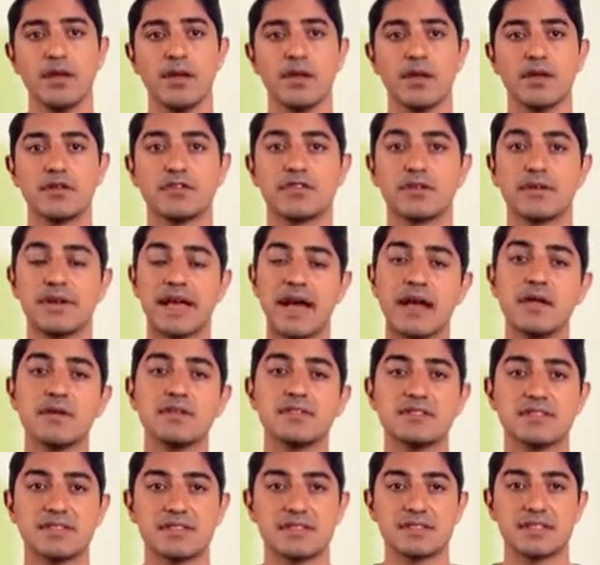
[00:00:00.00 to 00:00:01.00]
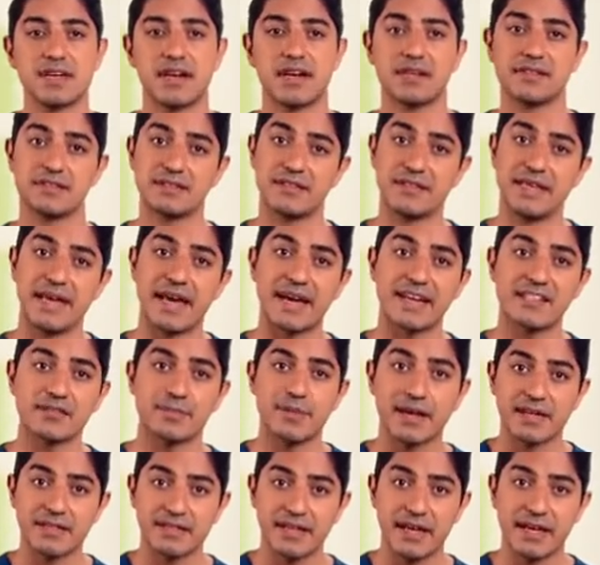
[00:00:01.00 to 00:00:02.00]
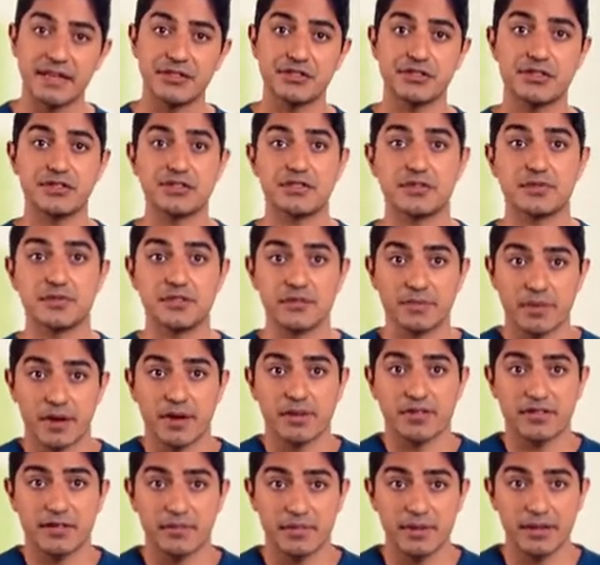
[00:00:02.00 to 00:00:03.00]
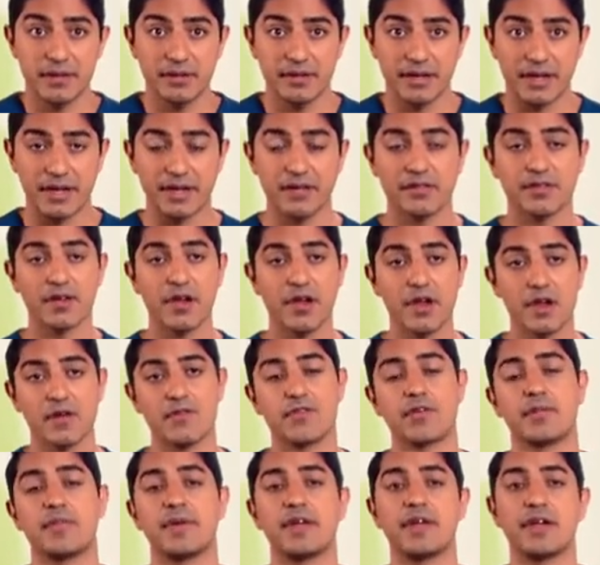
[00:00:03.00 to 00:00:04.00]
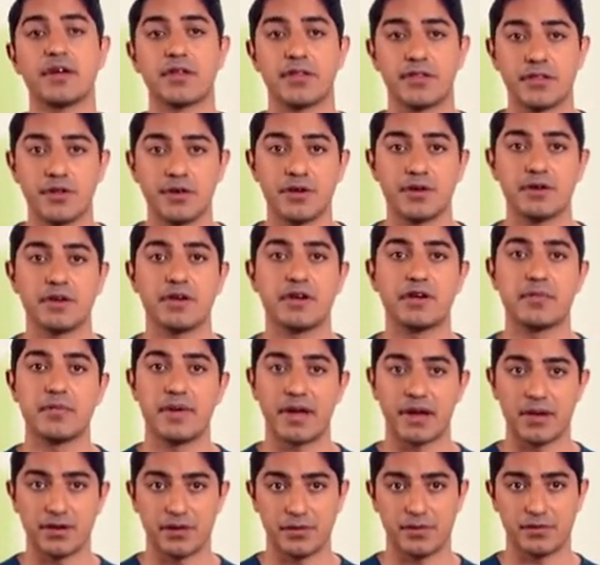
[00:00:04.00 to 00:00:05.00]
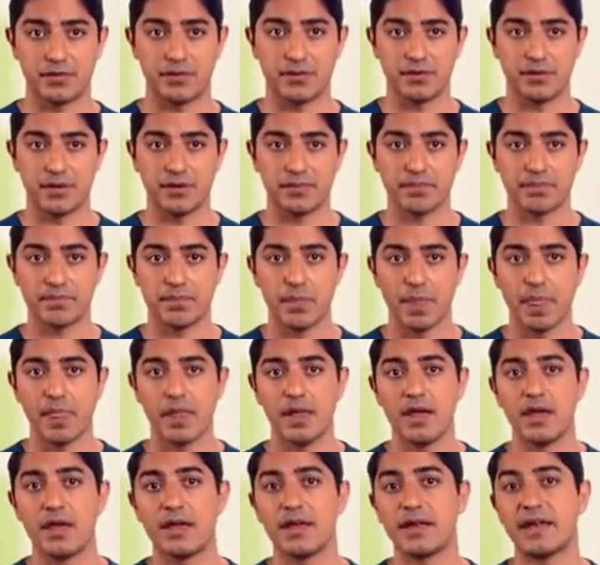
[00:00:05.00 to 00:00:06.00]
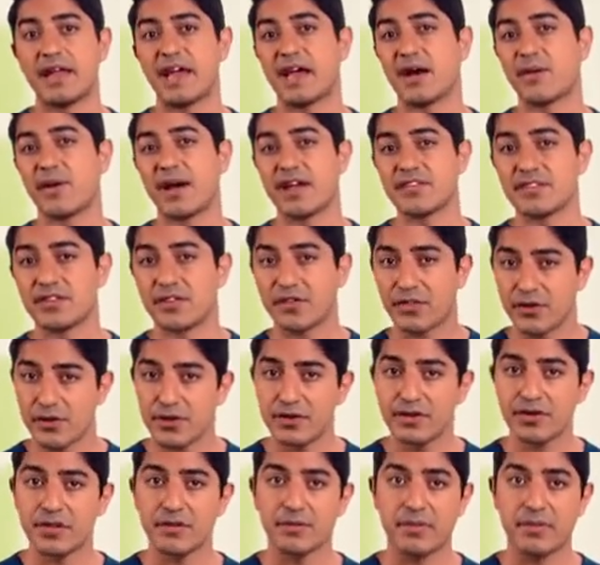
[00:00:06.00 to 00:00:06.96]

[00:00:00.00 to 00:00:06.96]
So now let's discuss the expectations and responsibilities for being a third-year medical student. Now, as a third-year